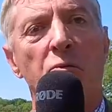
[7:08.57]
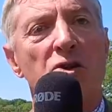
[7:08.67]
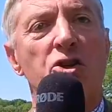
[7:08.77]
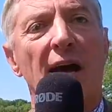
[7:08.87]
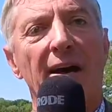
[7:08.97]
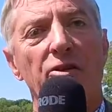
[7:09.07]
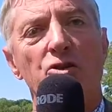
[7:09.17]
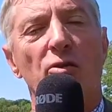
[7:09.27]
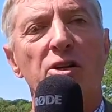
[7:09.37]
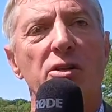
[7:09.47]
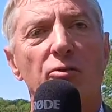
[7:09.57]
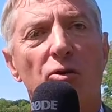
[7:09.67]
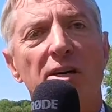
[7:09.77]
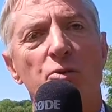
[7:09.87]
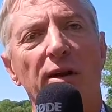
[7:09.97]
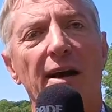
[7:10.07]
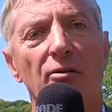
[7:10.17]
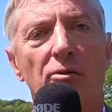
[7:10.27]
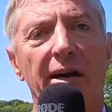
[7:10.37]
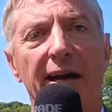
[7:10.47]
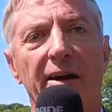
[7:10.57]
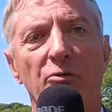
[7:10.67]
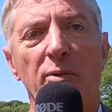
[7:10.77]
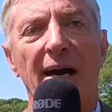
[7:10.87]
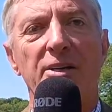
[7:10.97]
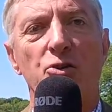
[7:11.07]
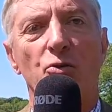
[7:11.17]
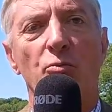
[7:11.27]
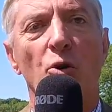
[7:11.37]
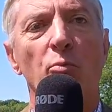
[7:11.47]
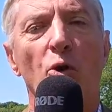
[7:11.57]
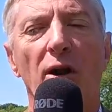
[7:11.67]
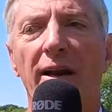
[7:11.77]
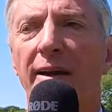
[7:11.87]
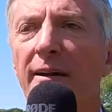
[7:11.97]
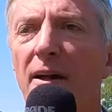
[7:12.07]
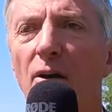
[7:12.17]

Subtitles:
withstand the duration of a race without running out of pads or boiling,